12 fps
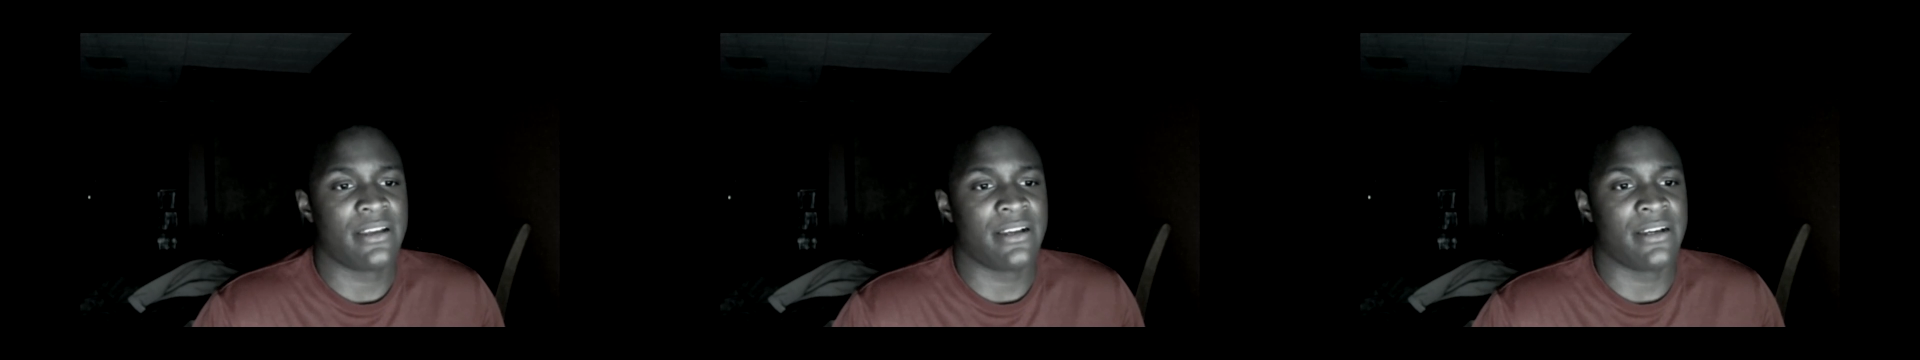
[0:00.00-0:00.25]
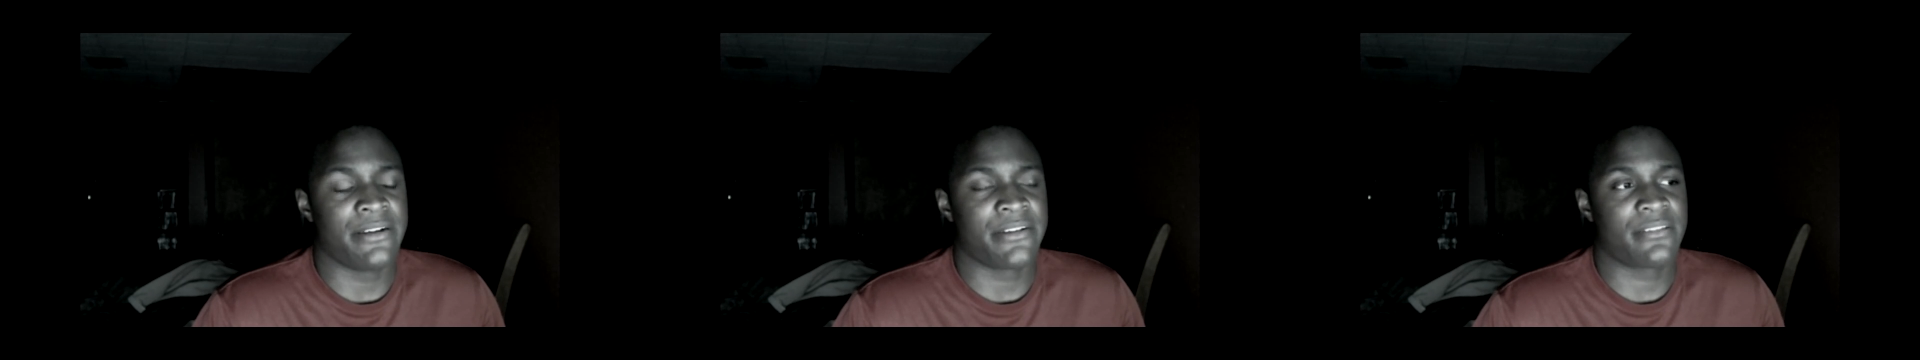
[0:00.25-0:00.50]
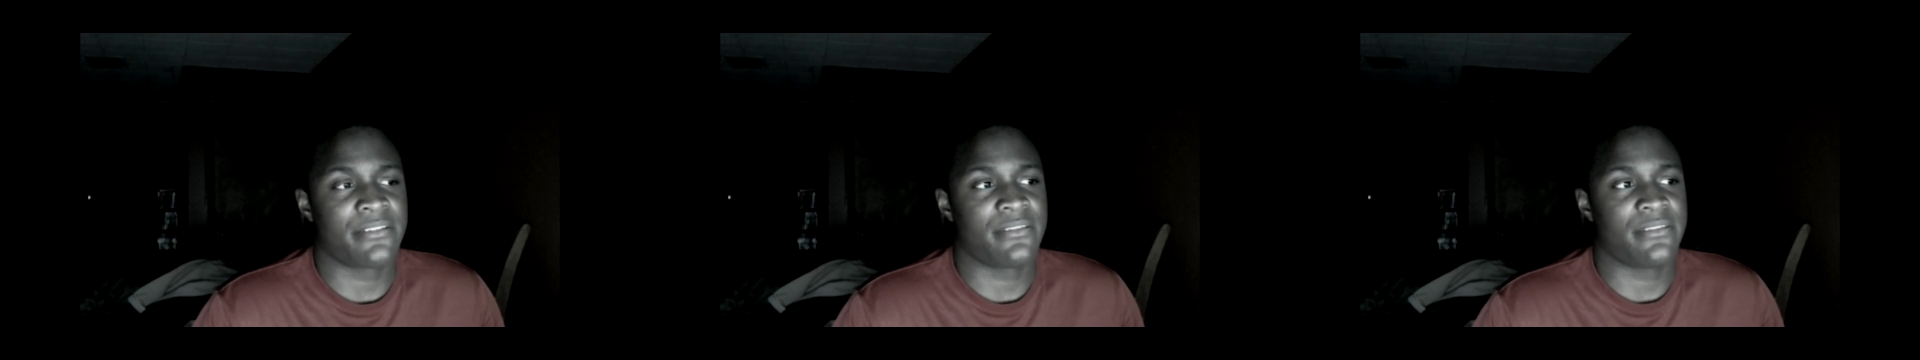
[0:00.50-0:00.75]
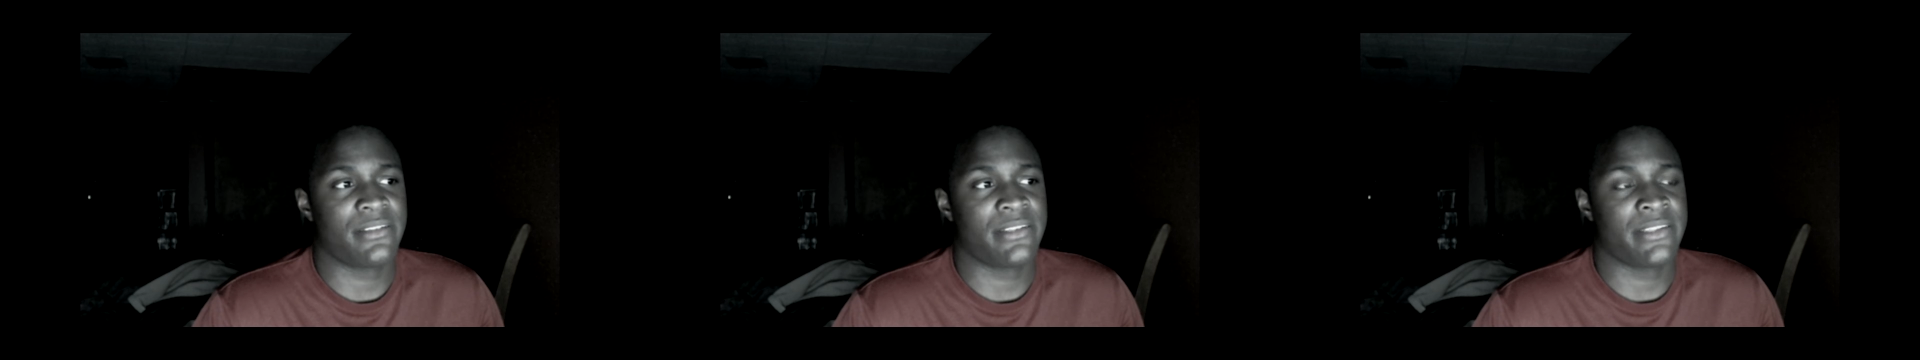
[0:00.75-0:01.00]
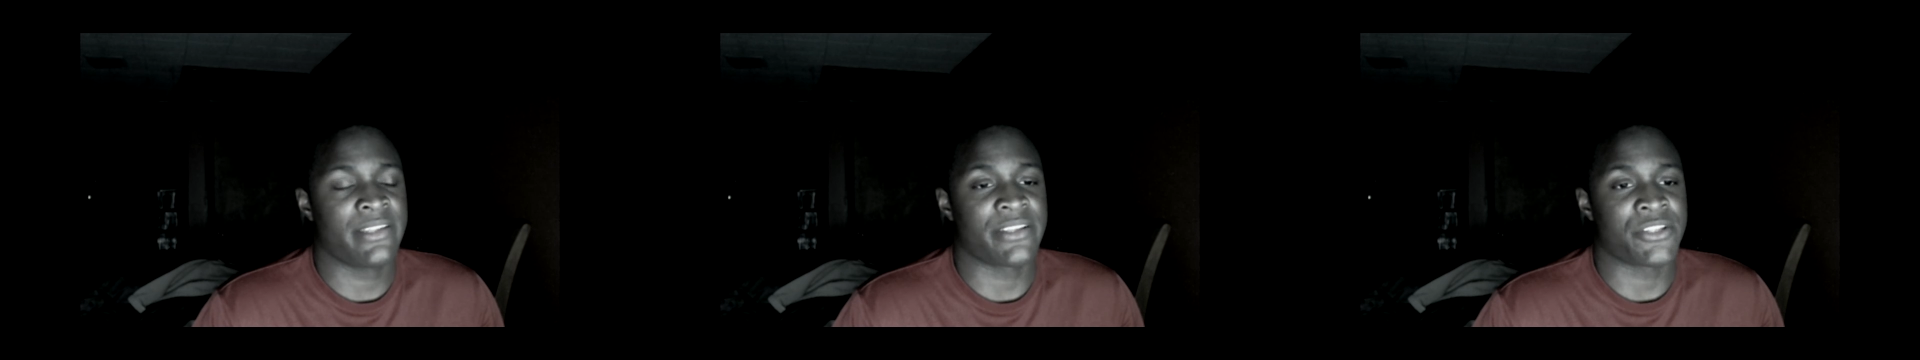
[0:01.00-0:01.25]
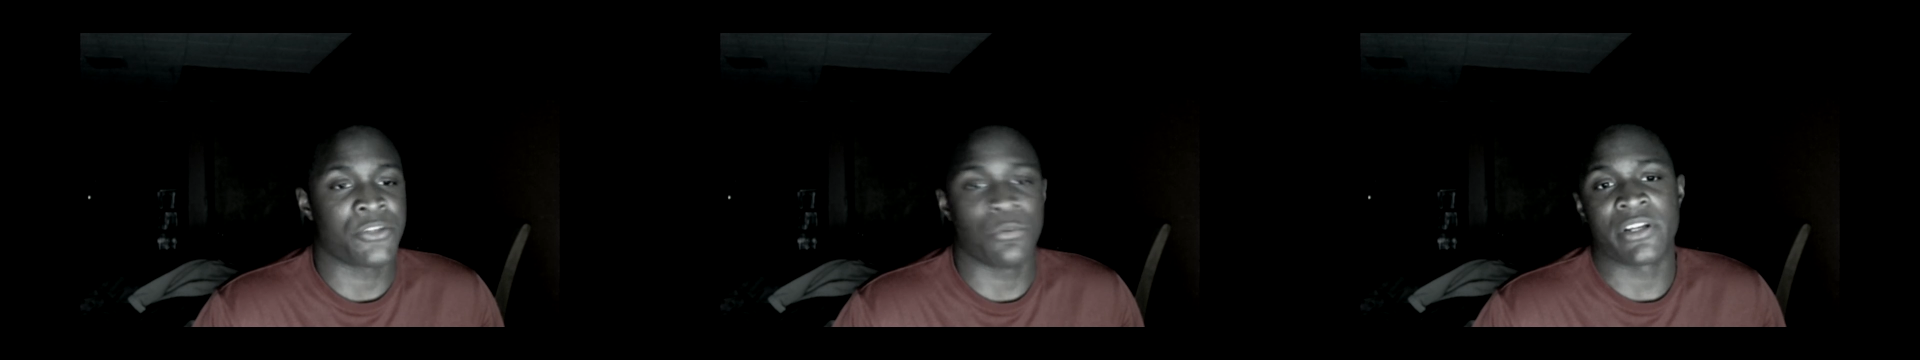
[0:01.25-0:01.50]

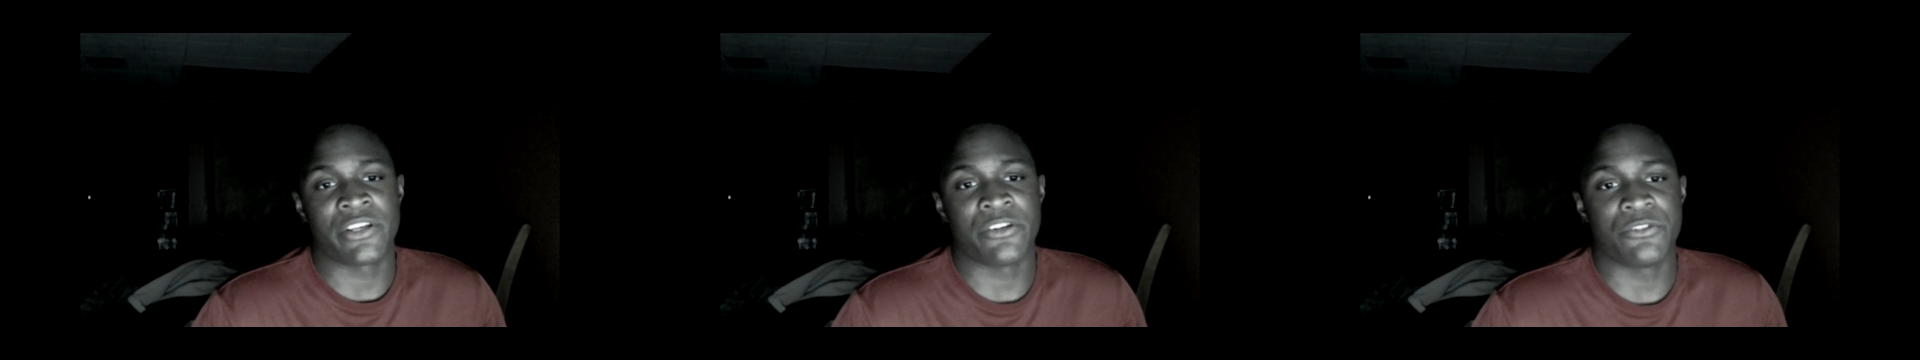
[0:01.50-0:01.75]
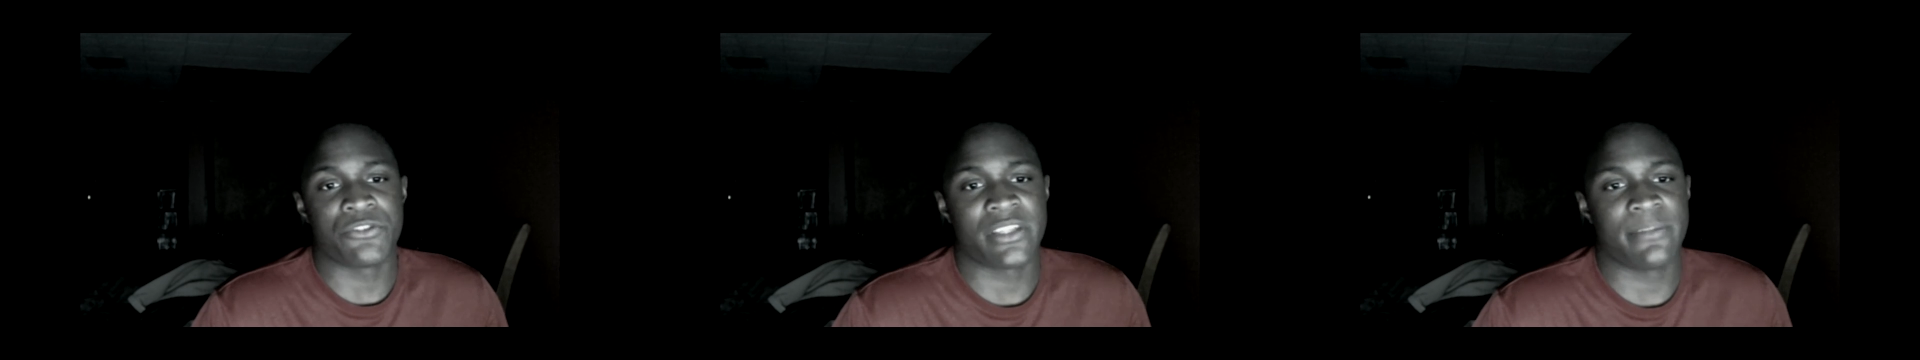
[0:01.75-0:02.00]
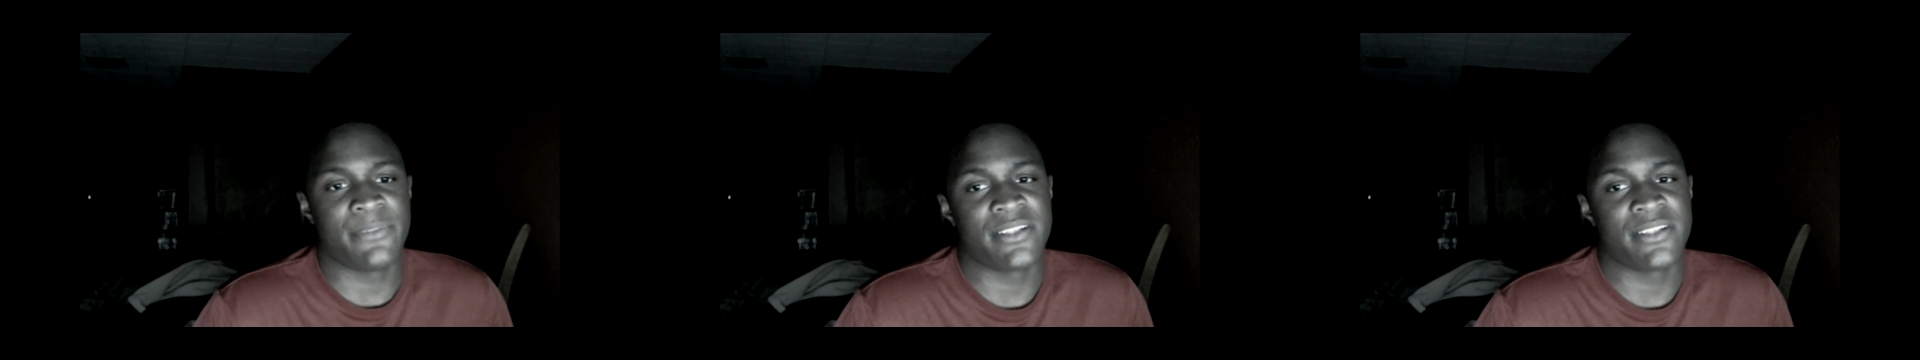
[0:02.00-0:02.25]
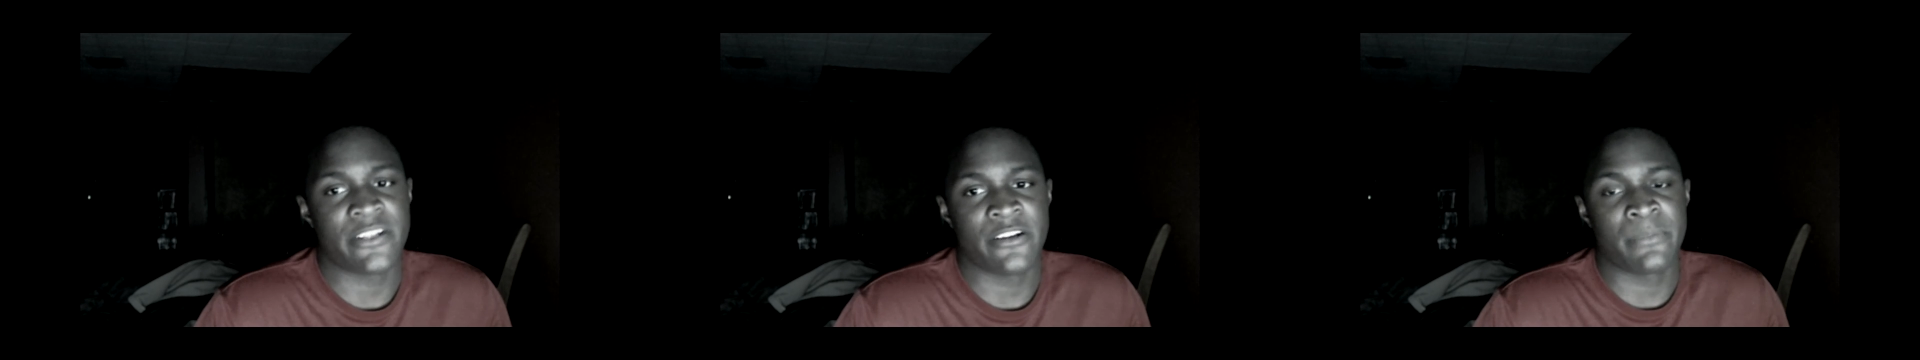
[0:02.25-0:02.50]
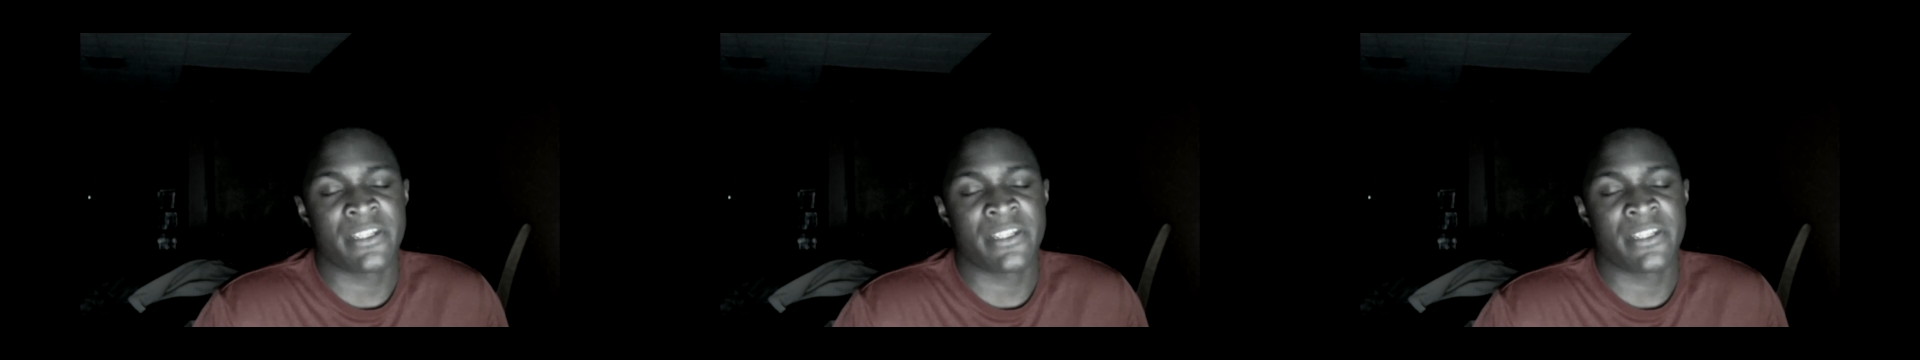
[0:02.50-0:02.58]
that you want to go join the military.